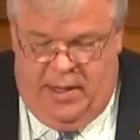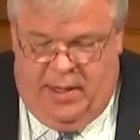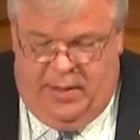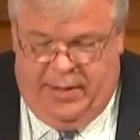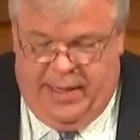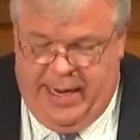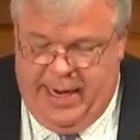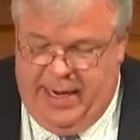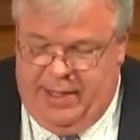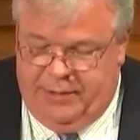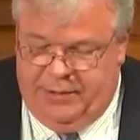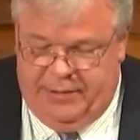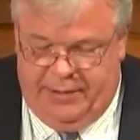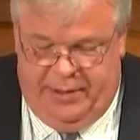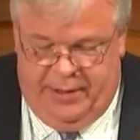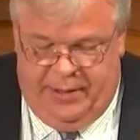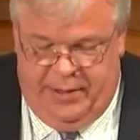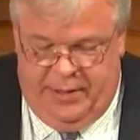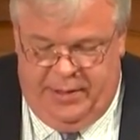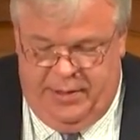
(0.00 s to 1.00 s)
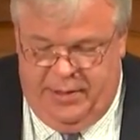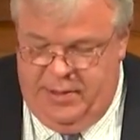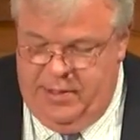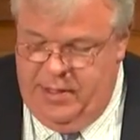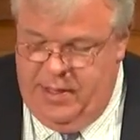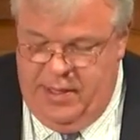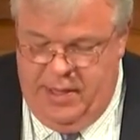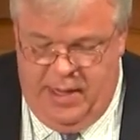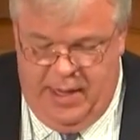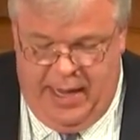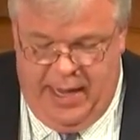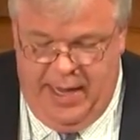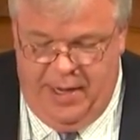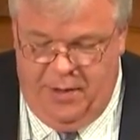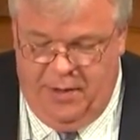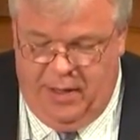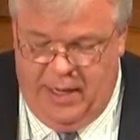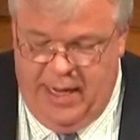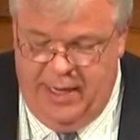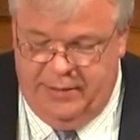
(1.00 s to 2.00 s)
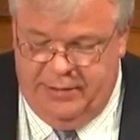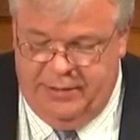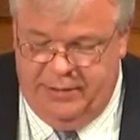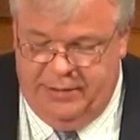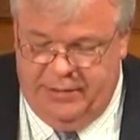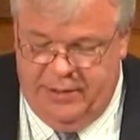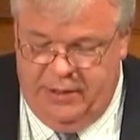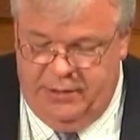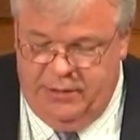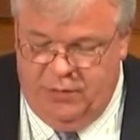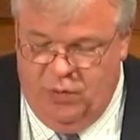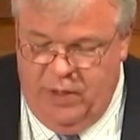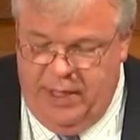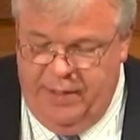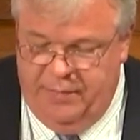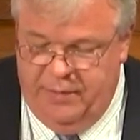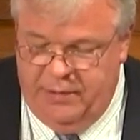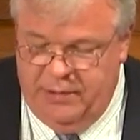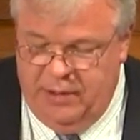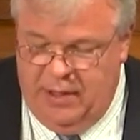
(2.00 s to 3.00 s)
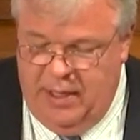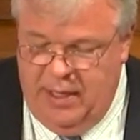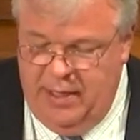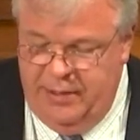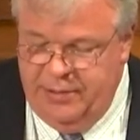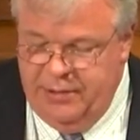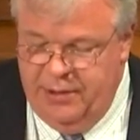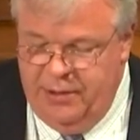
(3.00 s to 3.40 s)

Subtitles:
the House annualizes those waiver slots,